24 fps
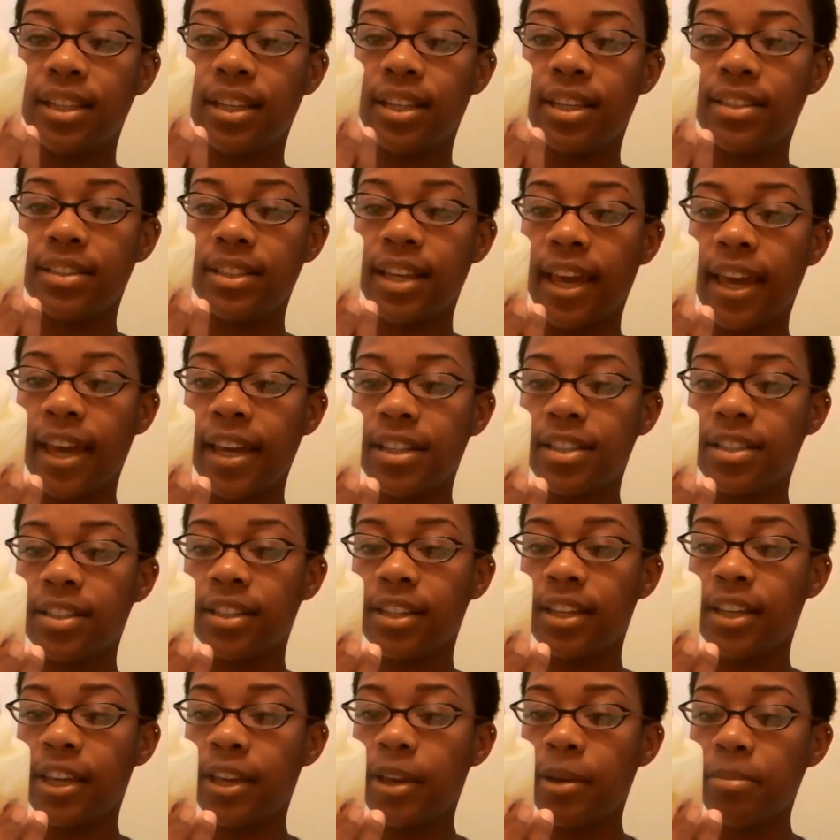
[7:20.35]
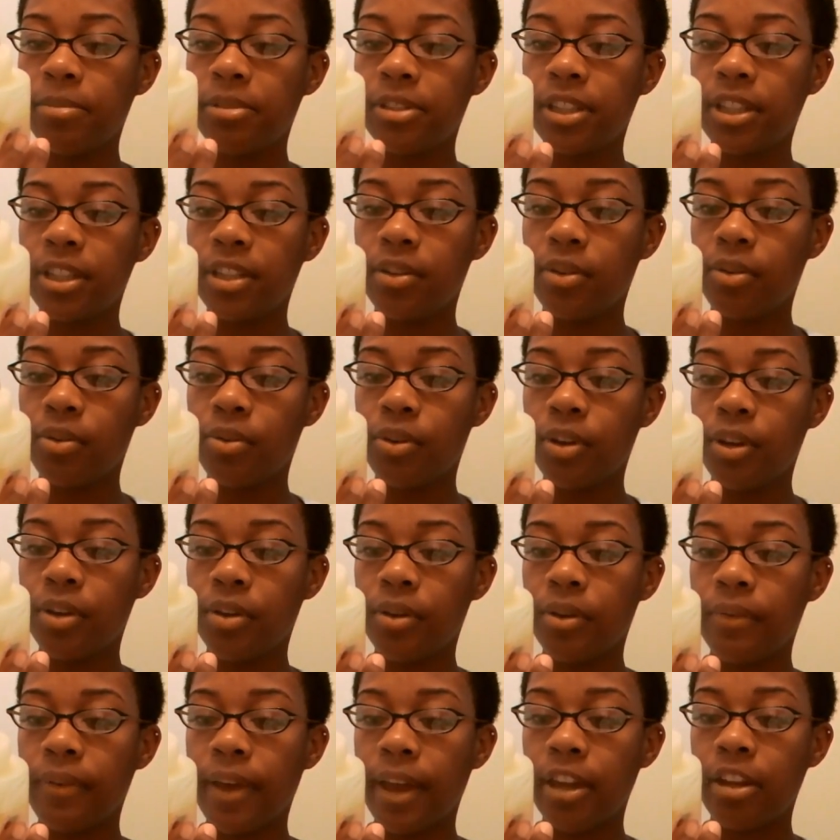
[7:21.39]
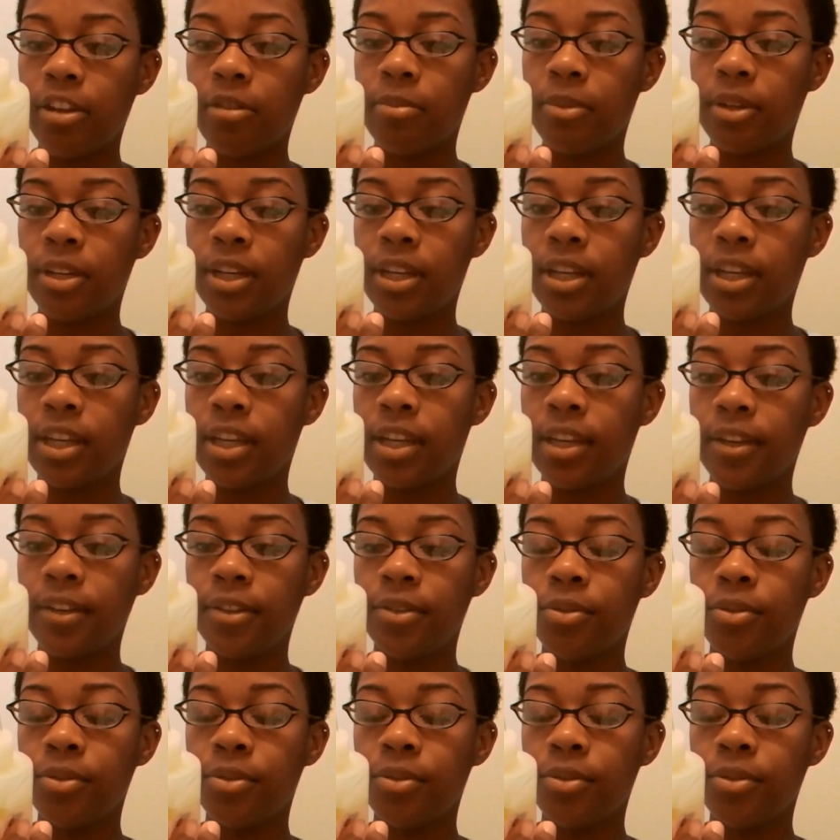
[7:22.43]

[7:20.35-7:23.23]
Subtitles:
it's actually hemp seed oil, vitamin E,